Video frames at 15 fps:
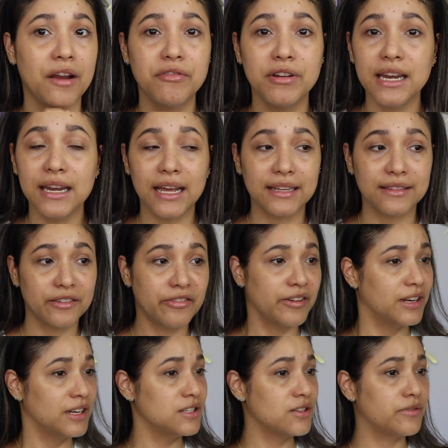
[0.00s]
I really like the
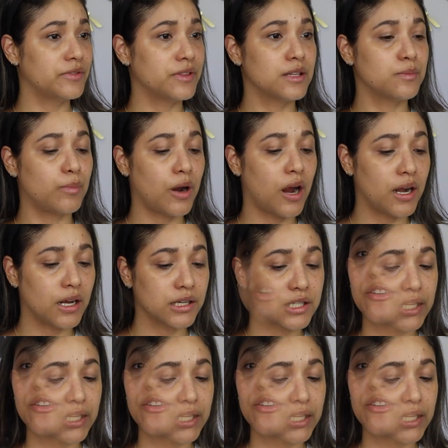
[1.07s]
finish of this product.